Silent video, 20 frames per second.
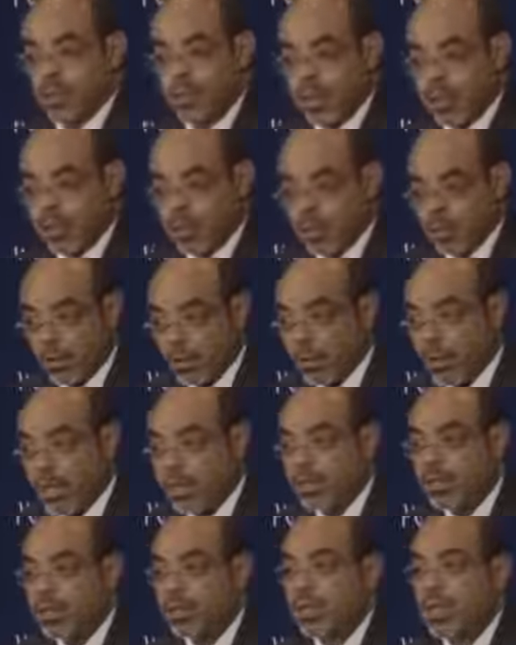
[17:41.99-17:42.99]
There is no
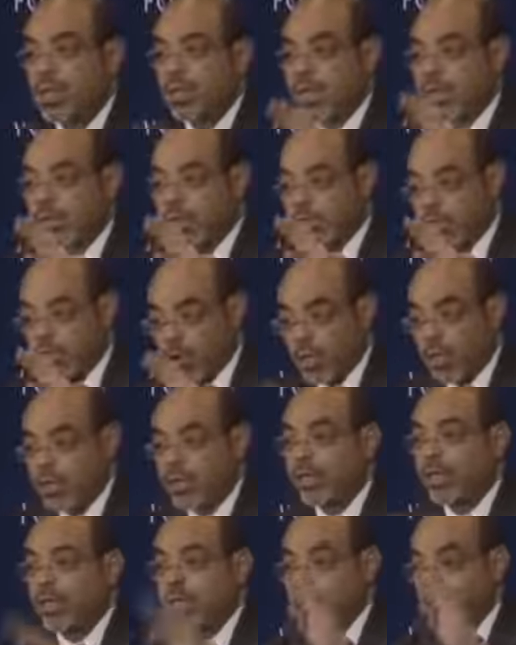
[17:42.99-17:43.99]
basis for
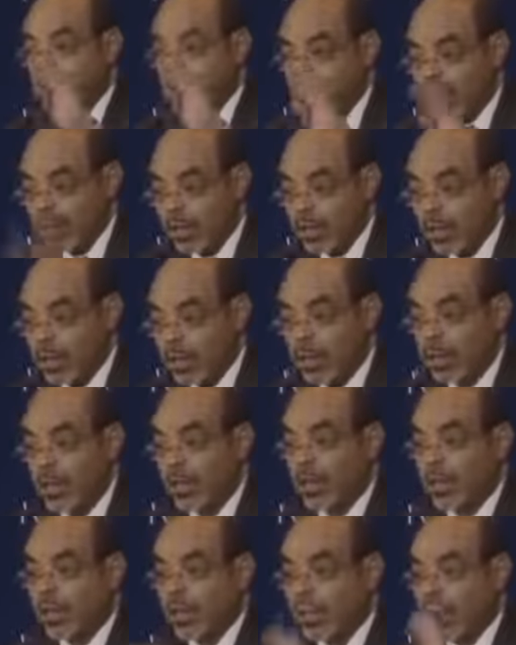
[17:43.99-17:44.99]
it in history,
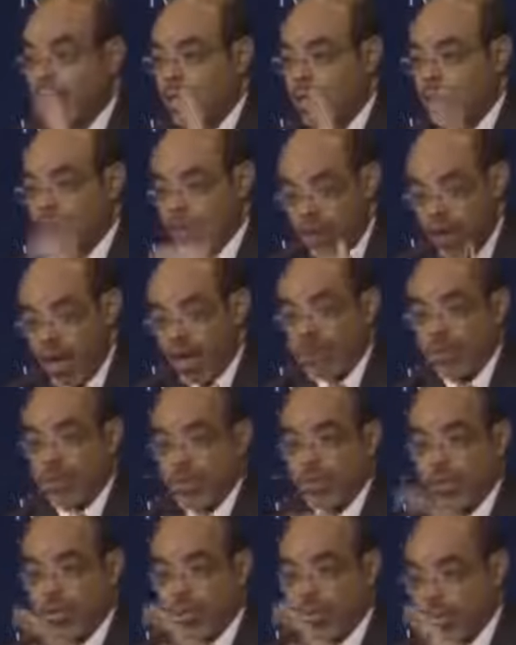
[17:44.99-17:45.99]
and in my
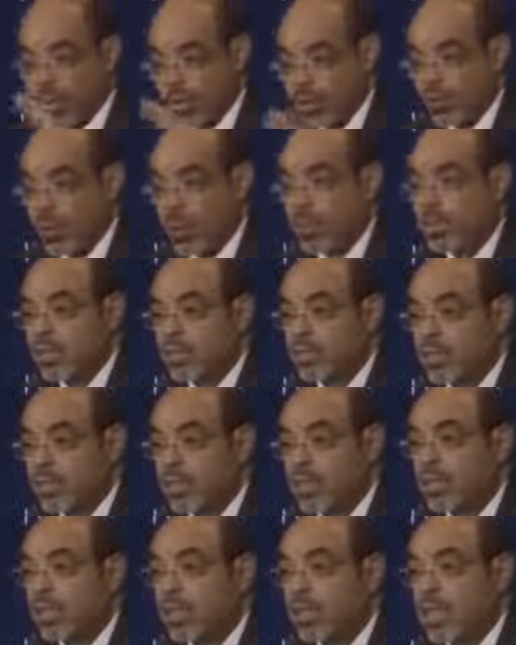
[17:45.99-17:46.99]
view, no basis for
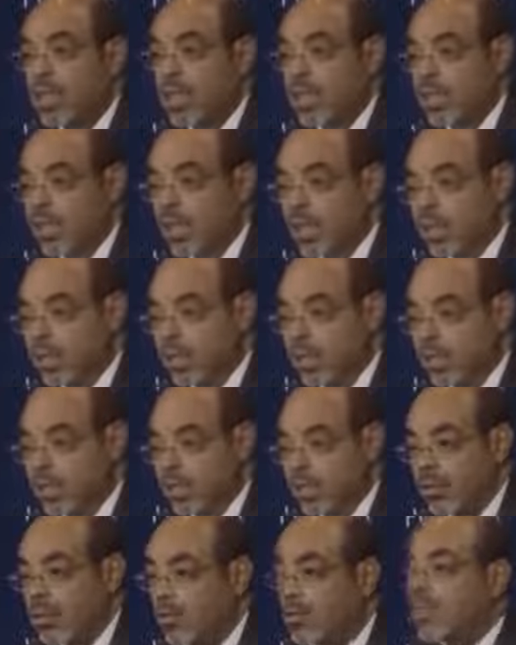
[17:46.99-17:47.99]
it in
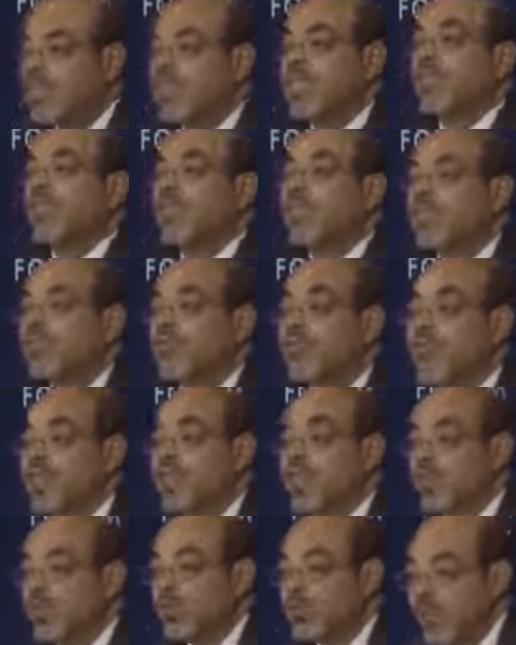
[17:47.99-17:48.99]
economics, and there is no
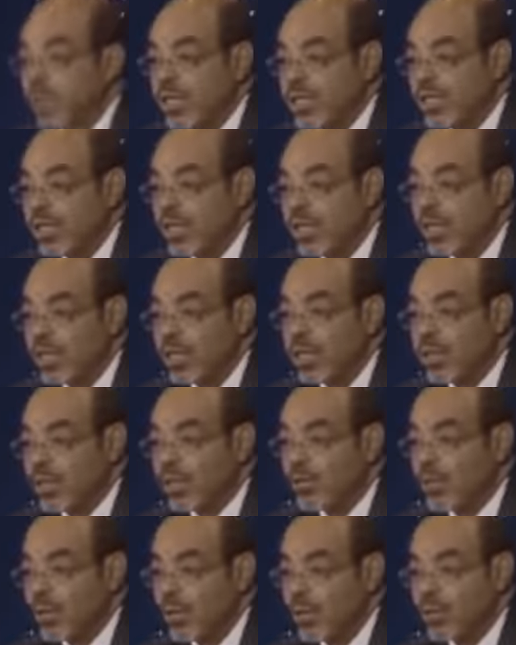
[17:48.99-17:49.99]
need to do it. There
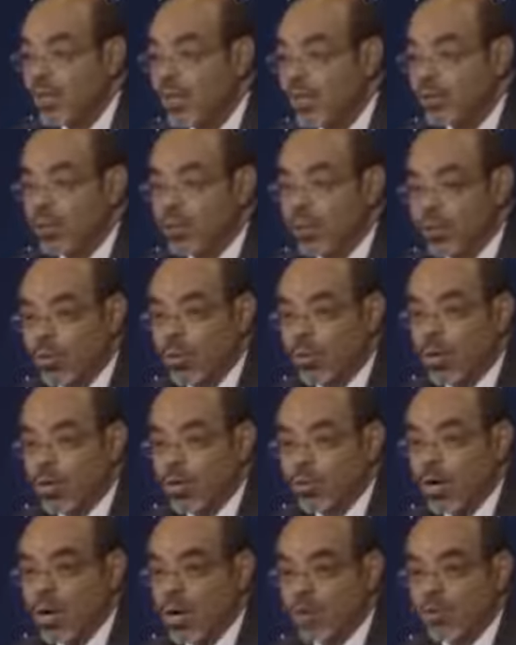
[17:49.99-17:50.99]
is no need to
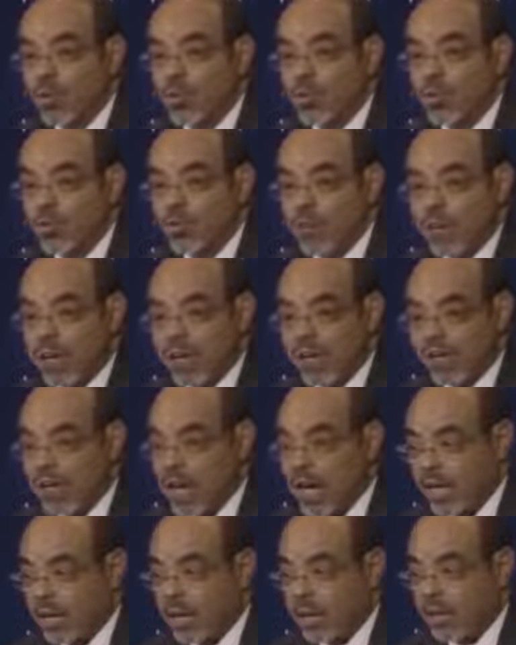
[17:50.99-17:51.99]
have this contrived
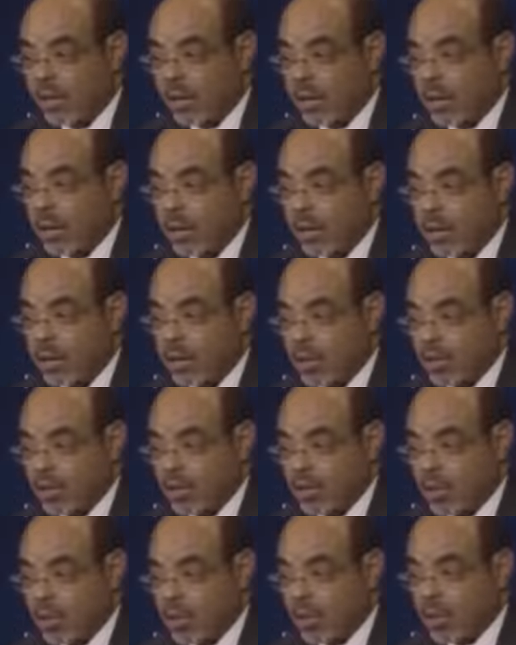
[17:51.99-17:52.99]
argument,
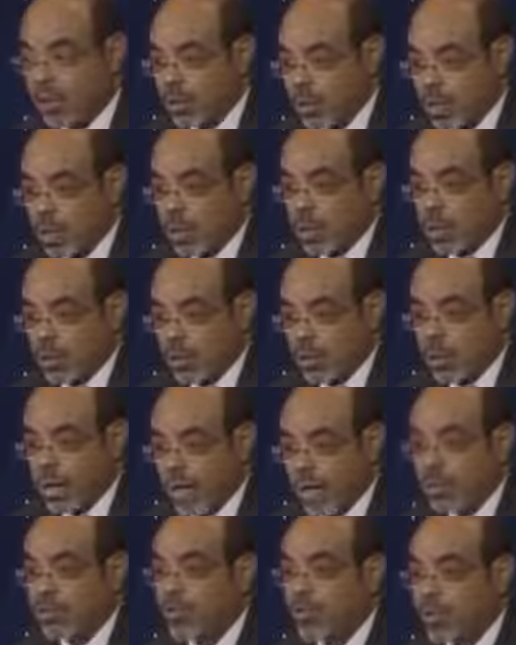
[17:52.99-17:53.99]
because the
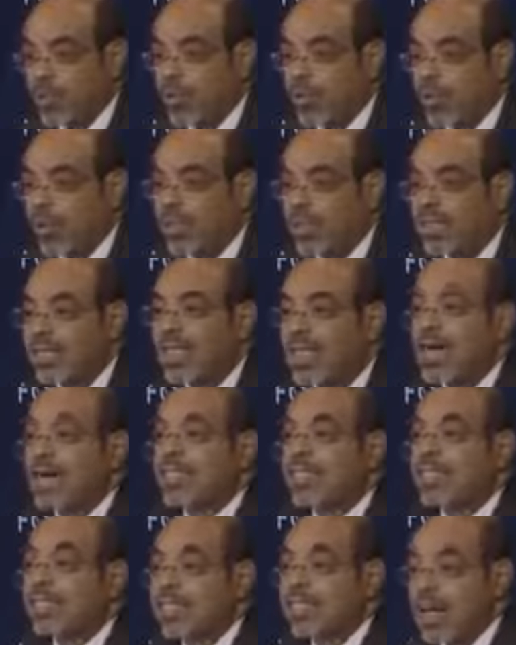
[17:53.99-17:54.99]
case for democracy
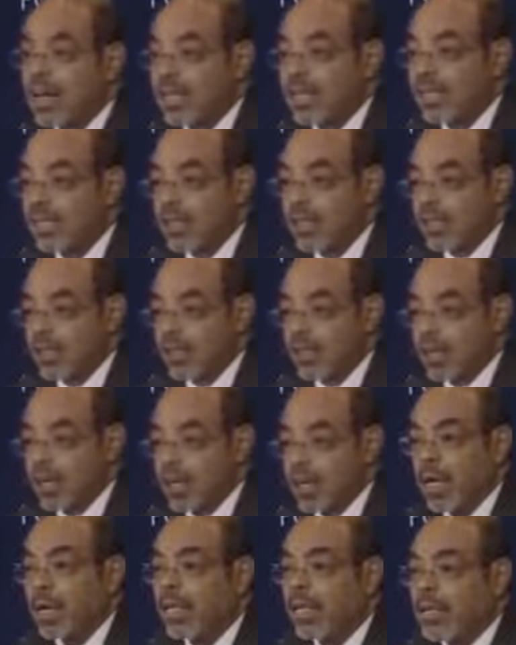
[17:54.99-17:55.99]
can stand
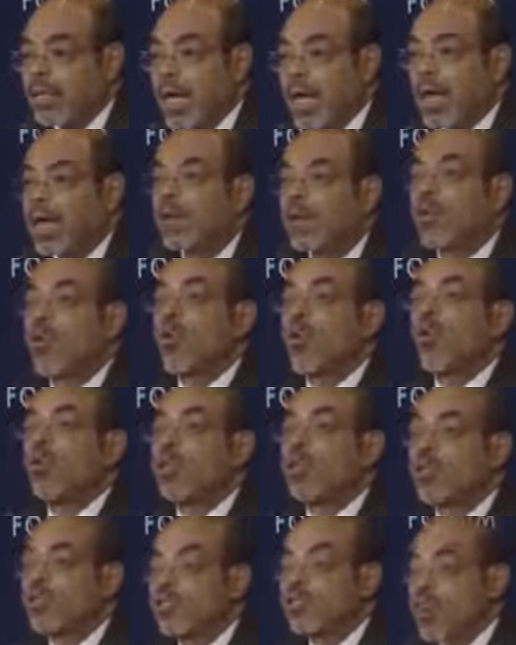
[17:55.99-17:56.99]
and shine
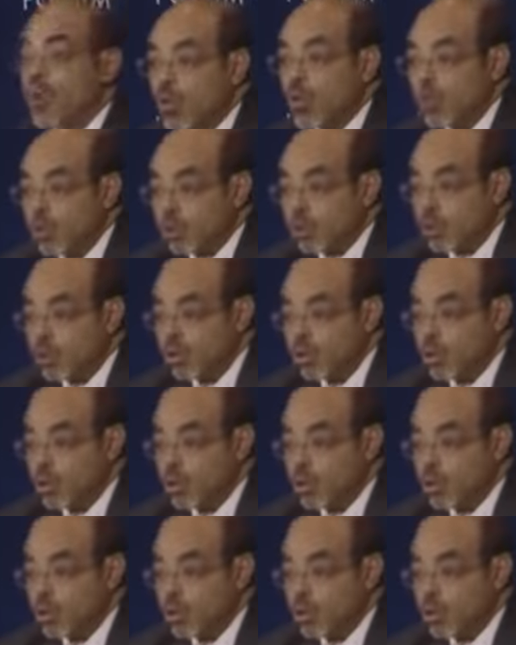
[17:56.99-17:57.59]
on its own.